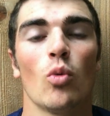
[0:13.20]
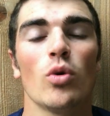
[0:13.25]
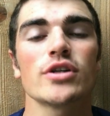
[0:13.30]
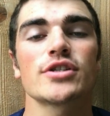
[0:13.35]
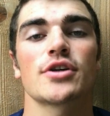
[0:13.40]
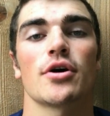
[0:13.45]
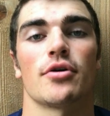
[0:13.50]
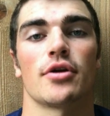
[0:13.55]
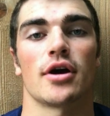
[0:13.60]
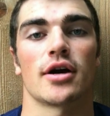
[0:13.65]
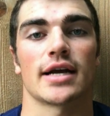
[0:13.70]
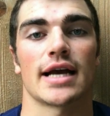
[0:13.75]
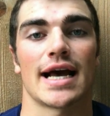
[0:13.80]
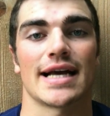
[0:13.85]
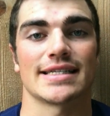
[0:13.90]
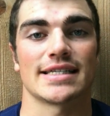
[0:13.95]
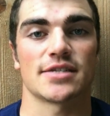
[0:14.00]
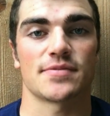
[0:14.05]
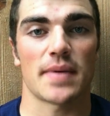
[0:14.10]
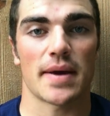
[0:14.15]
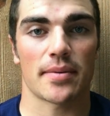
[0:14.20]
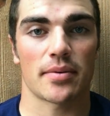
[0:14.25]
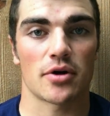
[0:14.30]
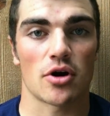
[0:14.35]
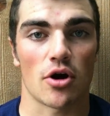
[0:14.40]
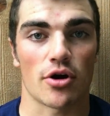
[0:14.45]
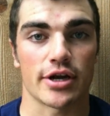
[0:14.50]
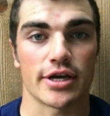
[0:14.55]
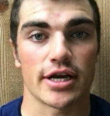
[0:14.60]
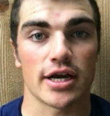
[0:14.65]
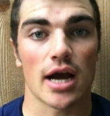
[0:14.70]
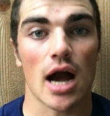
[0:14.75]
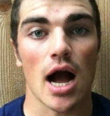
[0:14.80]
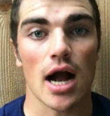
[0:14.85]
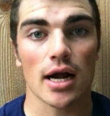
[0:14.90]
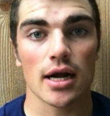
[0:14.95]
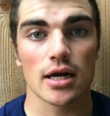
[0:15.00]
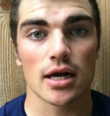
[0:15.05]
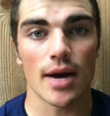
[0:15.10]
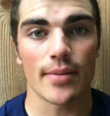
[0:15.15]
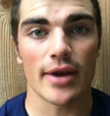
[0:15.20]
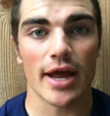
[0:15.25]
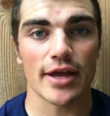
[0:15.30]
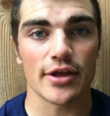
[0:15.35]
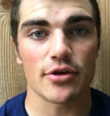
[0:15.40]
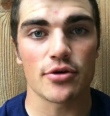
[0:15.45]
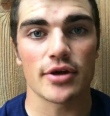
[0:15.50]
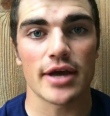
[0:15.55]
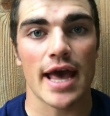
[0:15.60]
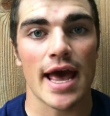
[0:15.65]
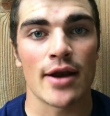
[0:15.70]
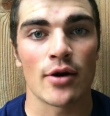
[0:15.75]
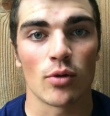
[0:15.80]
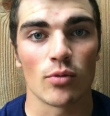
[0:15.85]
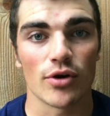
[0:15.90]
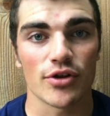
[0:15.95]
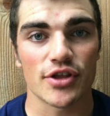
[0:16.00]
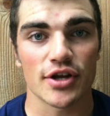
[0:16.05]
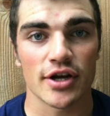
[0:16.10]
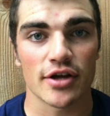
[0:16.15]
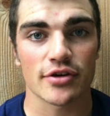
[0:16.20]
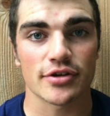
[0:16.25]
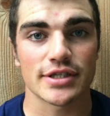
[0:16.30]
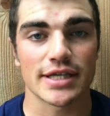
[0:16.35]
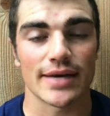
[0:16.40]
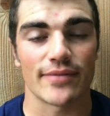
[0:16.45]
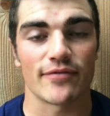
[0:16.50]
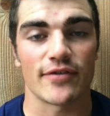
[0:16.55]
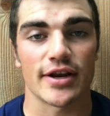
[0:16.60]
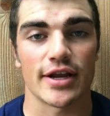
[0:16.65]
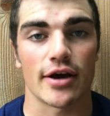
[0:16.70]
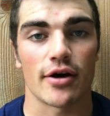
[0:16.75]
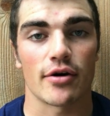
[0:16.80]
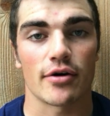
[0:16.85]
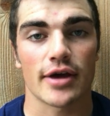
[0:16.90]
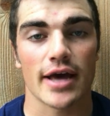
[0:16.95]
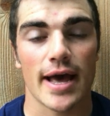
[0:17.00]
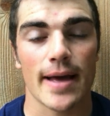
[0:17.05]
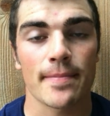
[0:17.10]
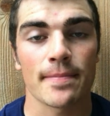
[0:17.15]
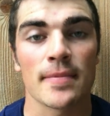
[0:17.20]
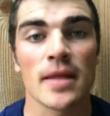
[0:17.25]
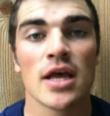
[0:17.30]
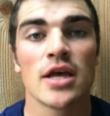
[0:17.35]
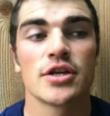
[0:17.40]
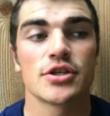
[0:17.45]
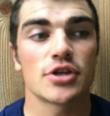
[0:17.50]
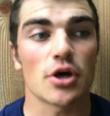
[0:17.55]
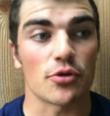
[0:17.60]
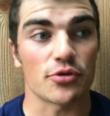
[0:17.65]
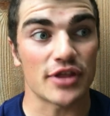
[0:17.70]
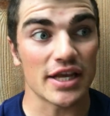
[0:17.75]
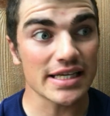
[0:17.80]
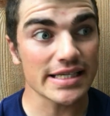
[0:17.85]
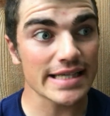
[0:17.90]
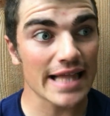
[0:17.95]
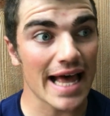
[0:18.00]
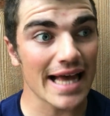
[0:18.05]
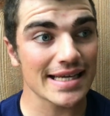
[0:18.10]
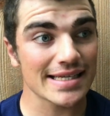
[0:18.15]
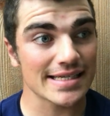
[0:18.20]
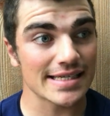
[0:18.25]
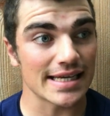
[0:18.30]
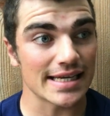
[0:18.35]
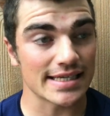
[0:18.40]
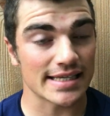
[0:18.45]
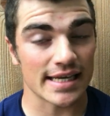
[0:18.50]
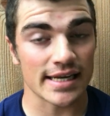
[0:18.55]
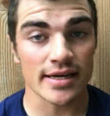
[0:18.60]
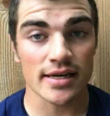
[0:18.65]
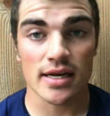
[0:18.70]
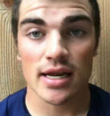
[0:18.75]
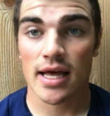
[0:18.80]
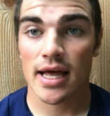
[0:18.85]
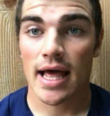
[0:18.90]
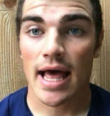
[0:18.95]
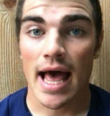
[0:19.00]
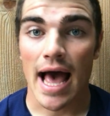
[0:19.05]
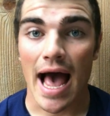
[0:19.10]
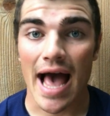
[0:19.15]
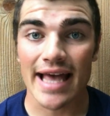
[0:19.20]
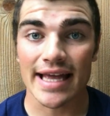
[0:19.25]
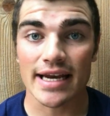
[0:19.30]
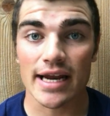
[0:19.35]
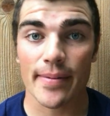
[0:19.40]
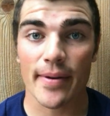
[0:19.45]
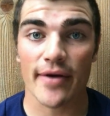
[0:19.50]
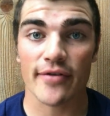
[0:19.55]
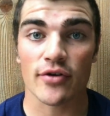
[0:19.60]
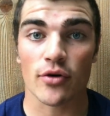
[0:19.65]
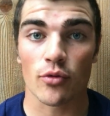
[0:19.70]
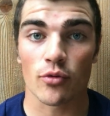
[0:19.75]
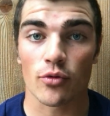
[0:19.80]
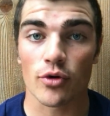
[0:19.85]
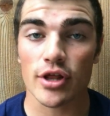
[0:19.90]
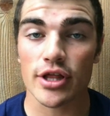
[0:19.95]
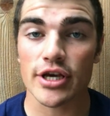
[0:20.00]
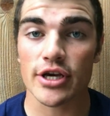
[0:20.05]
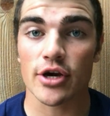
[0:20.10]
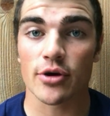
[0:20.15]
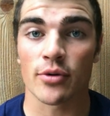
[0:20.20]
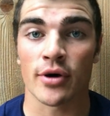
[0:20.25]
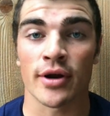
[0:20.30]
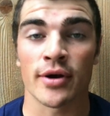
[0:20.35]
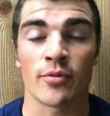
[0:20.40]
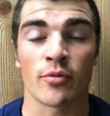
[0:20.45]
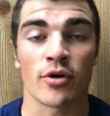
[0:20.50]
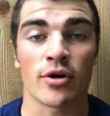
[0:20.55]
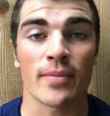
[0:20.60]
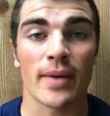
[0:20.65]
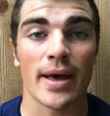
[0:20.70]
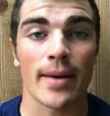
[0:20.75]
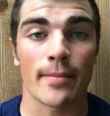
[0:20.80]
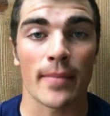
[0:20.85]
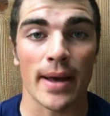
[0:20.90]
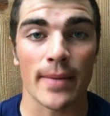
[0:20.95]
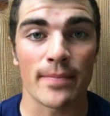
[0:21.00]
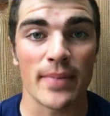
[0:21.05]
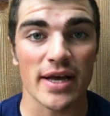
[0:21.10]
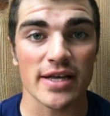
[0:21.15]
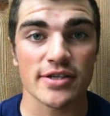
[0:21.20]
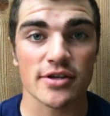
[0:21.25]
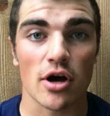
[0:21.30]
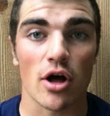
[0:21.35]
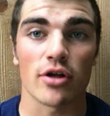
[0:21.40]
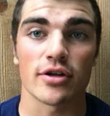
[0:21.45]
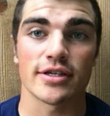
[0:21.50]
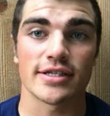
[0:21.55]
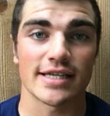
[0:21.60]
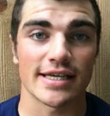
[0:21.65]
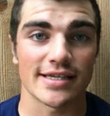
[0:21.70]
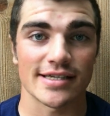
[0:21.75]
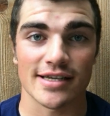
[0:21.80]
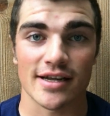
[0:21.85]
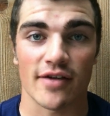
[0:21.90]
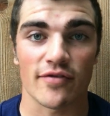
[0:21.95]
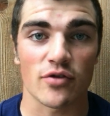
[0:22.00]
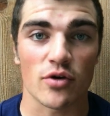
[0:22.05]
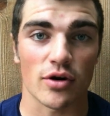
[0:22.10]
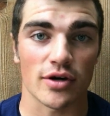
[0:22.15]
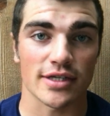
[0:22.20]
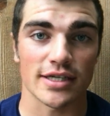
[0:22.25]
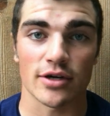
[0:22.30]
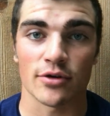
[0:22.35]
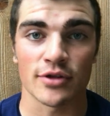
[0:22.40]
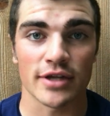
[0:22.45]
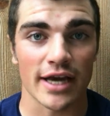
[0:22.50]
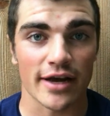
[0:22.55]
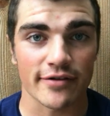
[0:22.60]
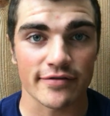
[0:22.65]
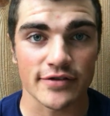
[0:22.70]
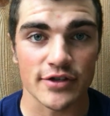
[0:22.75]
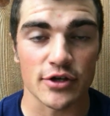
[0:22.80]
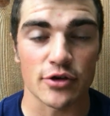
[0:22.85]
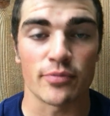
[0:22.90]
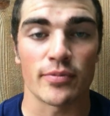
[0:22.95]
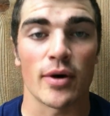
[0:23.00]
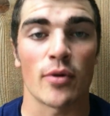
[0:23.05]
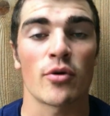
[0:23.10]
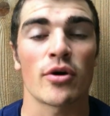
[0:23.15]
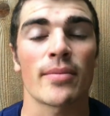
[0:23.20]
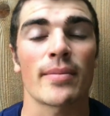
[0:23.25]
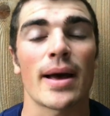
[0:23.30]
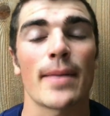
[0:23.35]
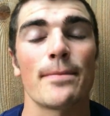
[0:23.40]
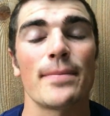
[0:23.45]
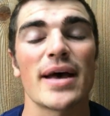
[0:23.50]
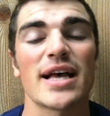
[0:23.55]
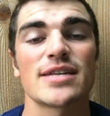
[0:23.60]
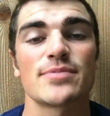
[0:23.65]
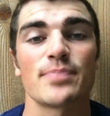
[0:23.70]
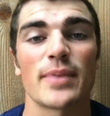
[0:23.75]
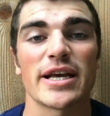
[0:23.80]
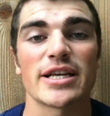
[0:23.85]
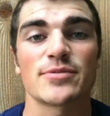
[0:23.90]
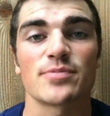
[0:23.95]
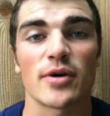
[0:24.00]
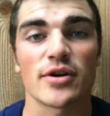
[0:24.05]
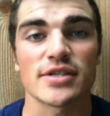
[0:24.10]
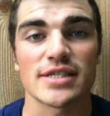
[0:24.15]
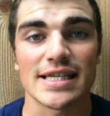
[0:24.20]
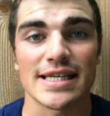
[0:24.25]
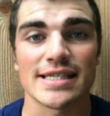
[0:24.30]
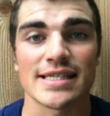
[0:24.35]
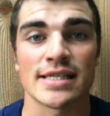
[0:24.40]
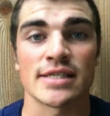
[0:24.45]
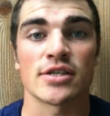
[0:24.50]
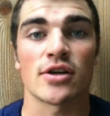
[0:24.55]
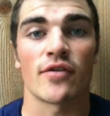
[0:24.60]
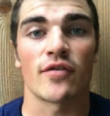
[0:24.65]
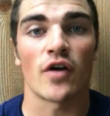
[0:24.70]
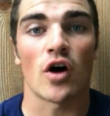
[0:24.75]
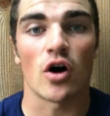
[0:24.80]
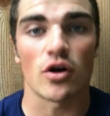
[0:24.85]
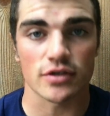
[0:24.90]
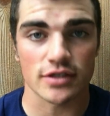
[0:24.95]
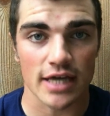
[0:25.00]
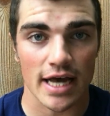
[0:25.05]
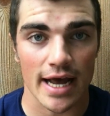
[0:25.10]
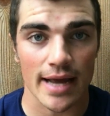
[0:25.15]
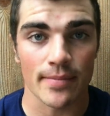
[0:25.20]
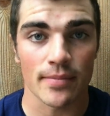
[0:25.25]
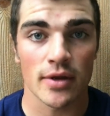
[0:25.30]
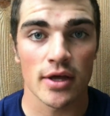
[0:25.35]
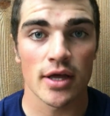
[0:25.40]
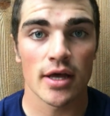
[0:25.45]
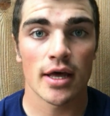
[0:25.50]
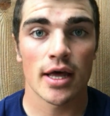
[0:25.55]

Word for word: What's going on, guys? It's Mac McCarty coming at you again with another tip video, okay? So this last season, I ended up having a really good one. One of my, my best college season, of course, only out of two, but one of my best baseball seasons of all time.